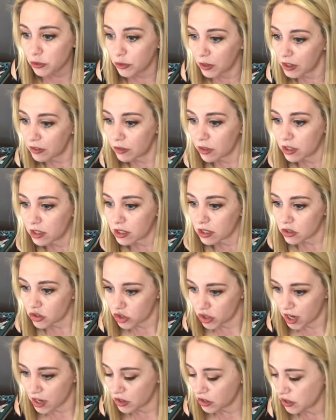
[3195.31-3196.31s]
your favorite
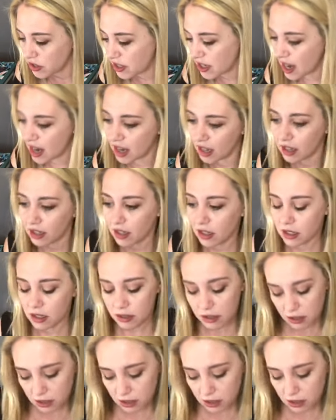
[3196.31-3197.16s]
Shen Sang.